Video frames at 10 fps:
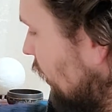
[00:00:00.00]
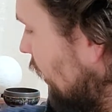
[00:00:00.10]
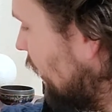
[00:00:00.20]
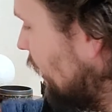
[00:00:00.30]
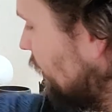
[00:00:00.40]

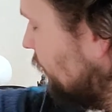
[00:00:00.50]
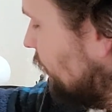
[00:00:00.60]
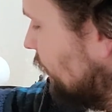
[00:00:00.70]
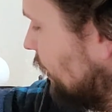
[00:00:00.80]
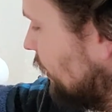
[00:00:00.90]
I have
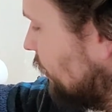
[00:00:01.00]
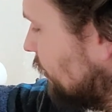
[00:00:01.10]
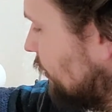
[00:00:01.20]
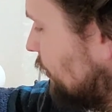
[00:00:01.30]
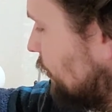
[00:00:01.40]
these
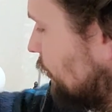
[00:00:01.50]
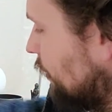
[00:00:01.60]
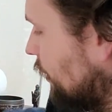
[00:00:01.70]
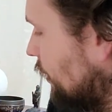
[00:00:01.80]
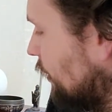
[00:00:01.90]
two,
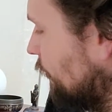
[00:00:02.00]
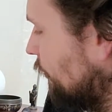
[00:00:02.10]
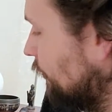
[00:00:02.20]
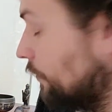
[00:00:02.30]
the